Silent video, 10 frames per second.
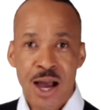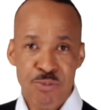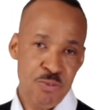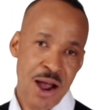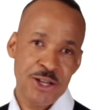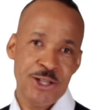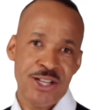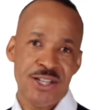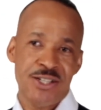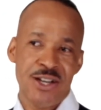I'm
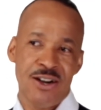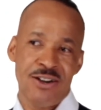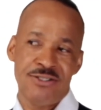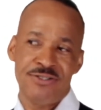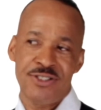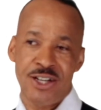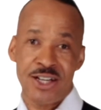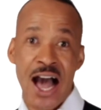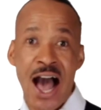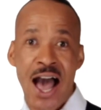reminded of a
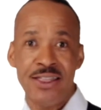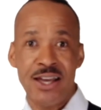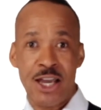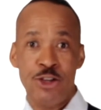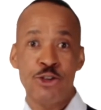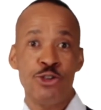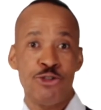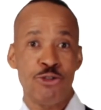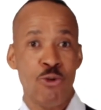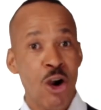guy that I
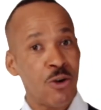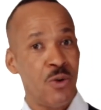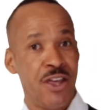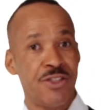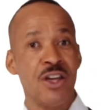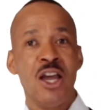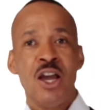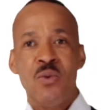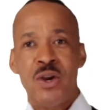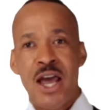used to work with
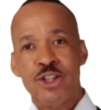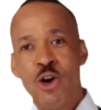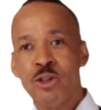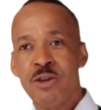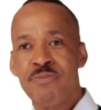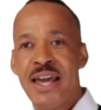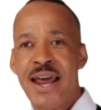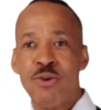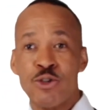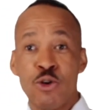when I told him that
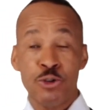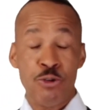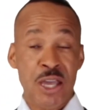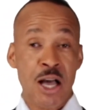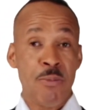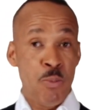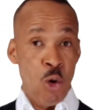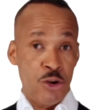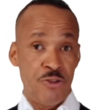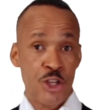I was going to become a
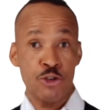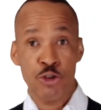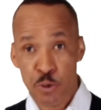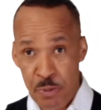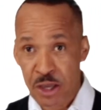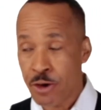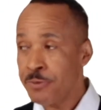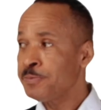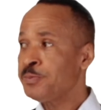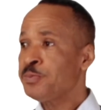motivational speaker.